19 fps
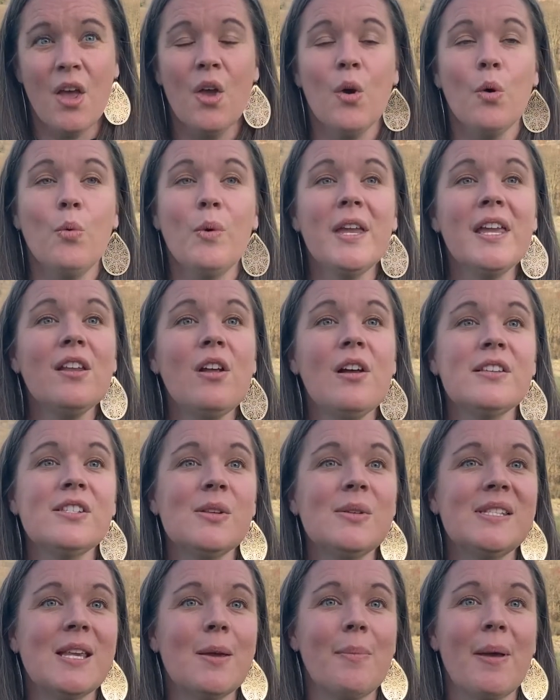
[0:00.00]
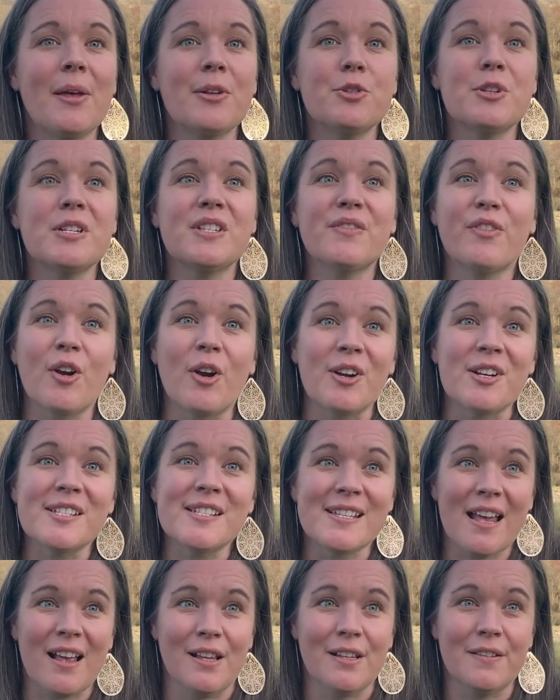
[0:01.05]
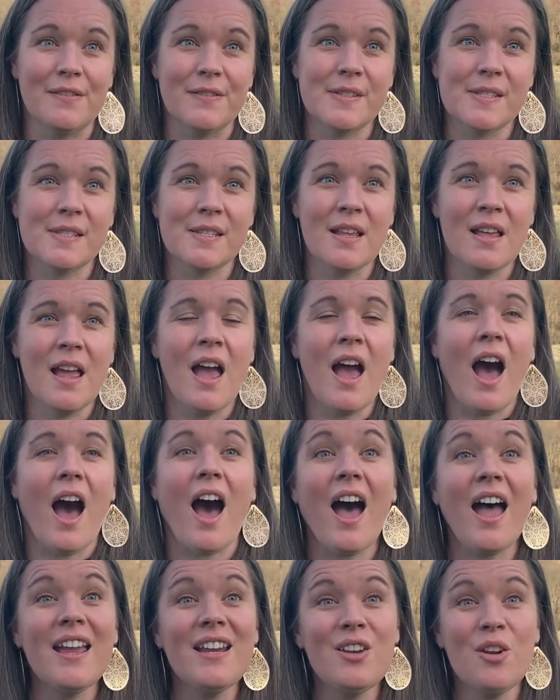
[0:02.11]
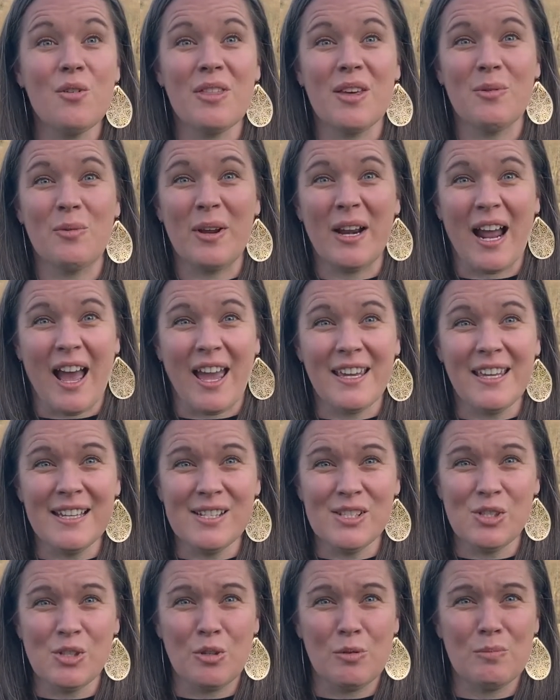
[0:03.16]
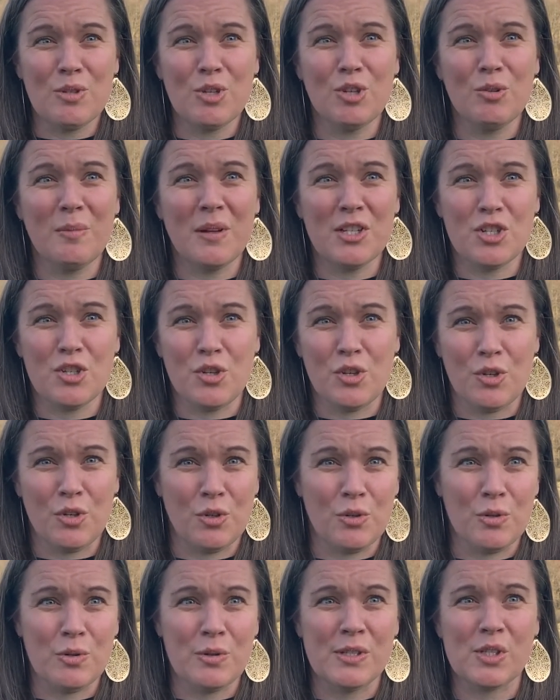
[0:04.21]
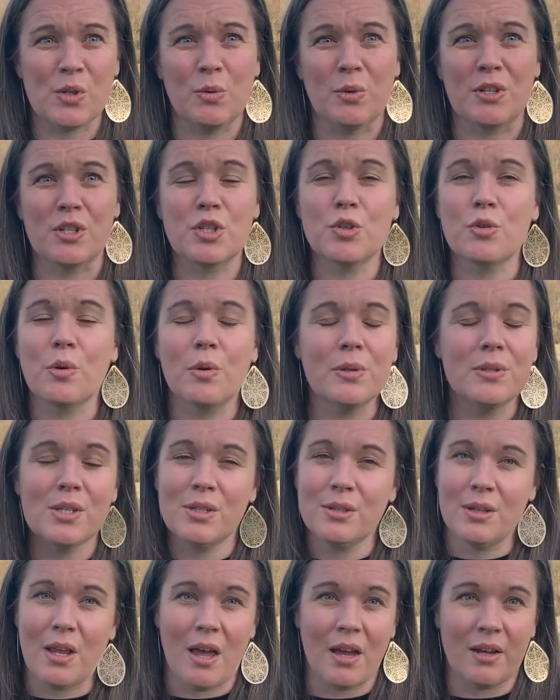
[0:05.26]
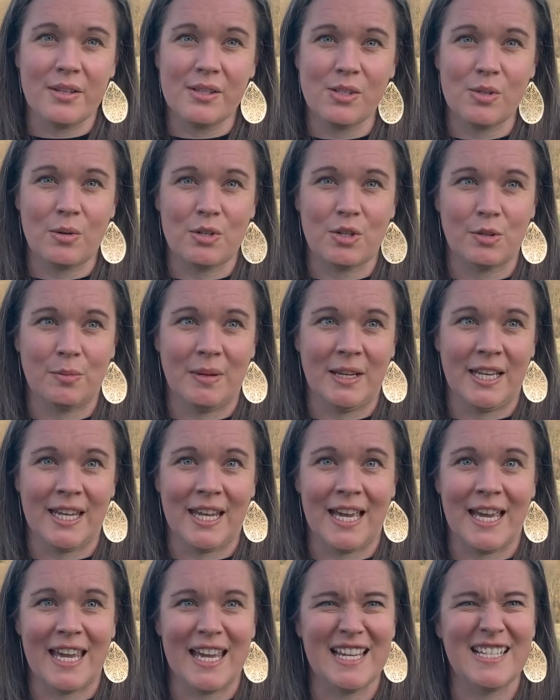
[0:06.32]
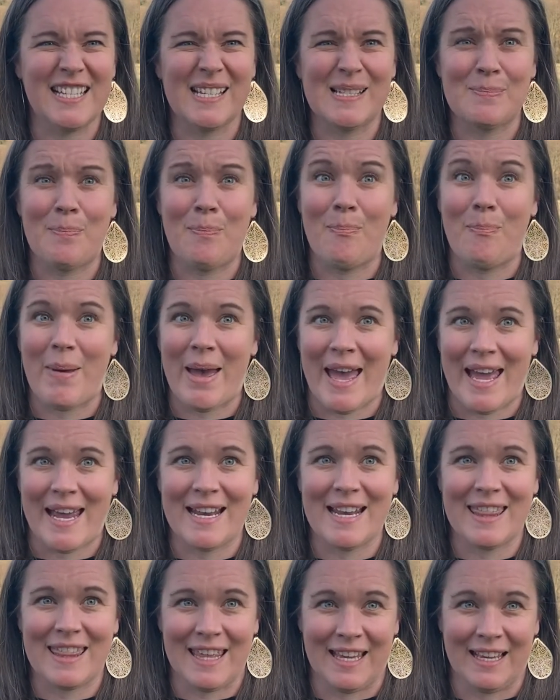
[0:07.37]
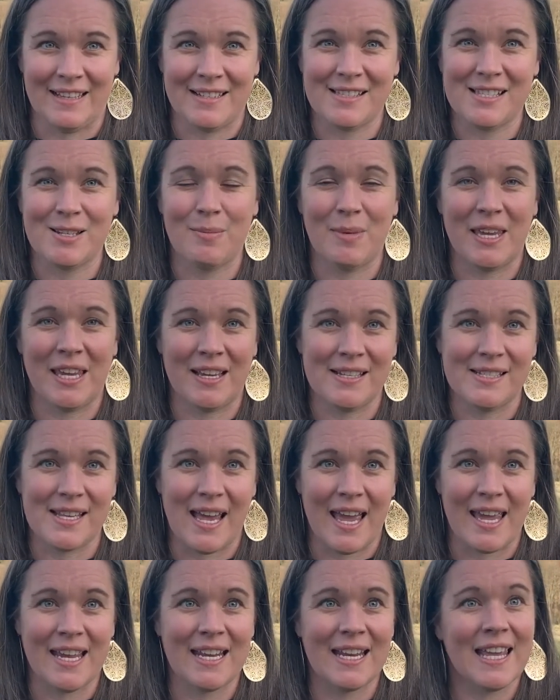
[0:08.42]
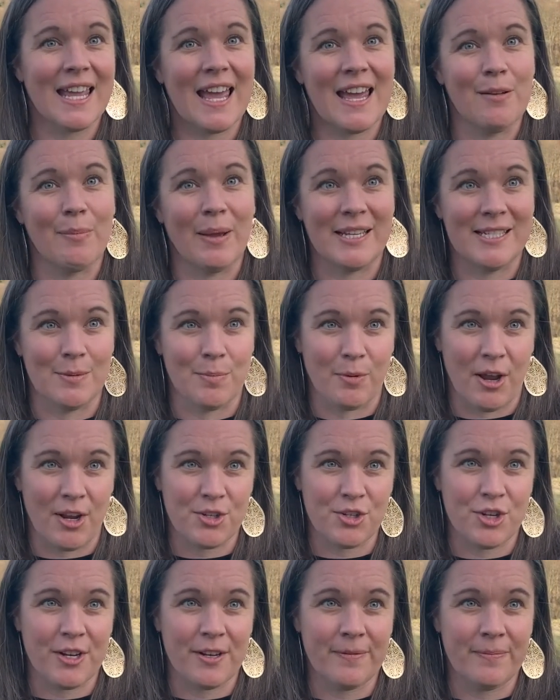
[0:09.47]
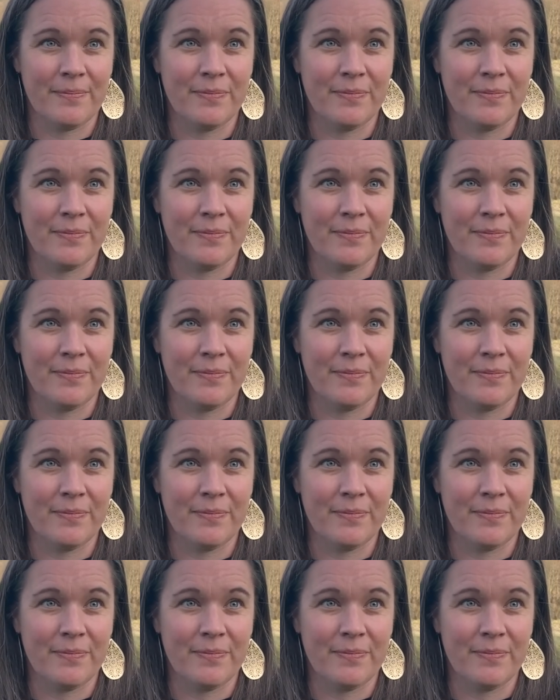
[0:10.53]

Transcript: We can also set boundaries for ourselves. I know that when I consume too much news or scroll too long on social media, it does bad things to my anxiety and my depression.